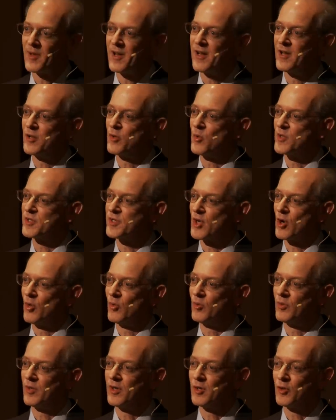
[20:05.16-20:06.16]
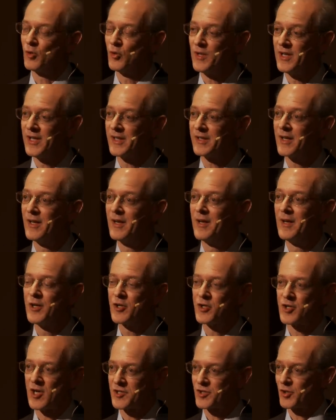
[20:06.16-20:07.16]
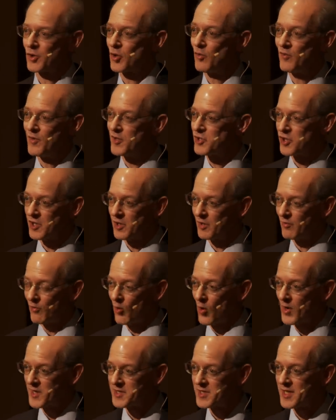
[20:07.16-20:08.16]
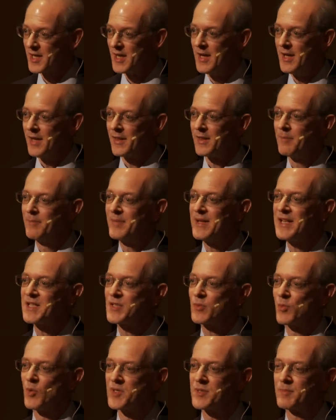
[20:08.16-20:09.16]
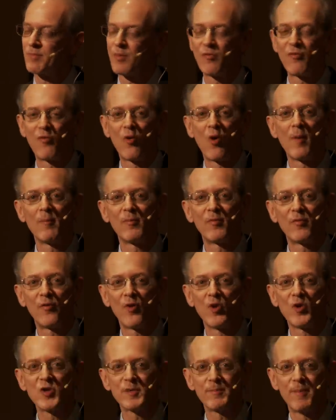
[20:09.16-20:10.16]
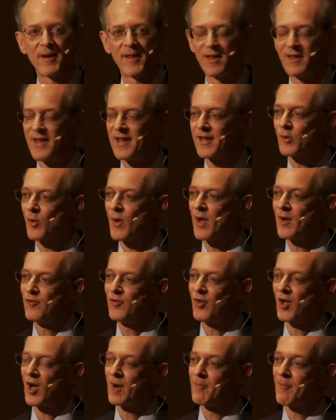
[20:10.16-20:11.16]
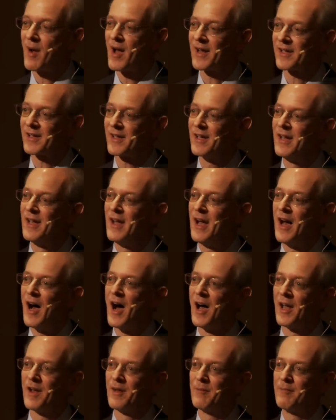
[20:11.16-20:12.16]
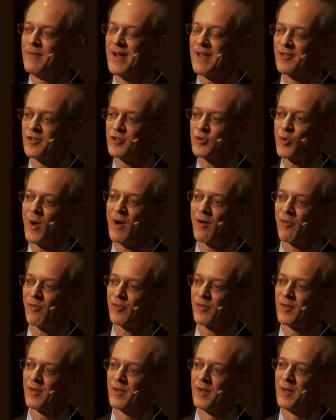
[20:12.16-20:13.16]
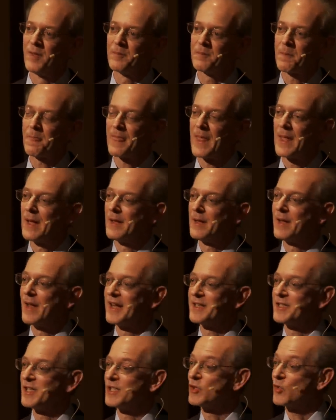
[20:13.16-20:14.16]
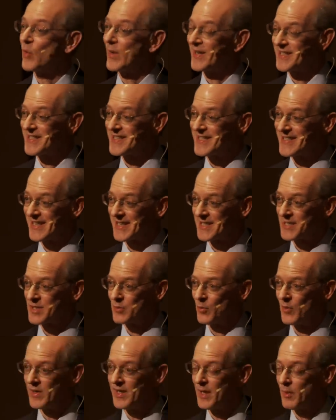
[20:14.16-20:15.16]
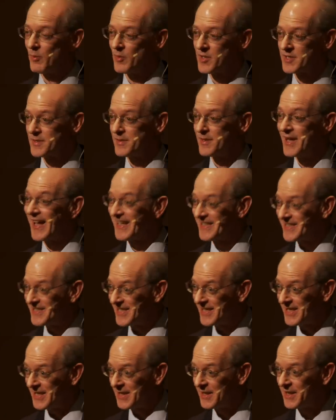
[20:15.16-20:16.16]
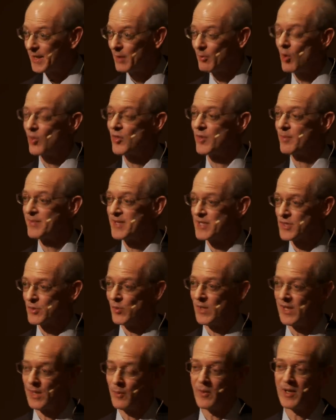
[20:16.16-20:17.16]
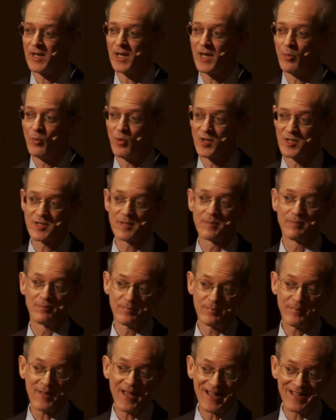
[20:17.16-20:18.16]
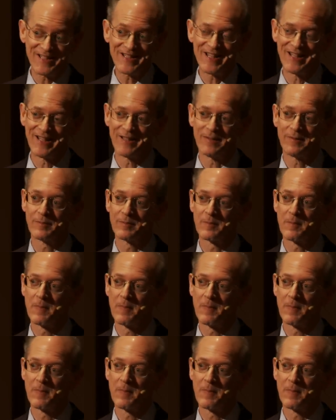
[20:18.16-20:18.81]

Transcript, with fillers: it into his own unique Shostakovichian voice. The piece was performed first by the Leningrad Philharmonic on May the 12th, 1926, when he was 19. He wrote the piece really when he was 18.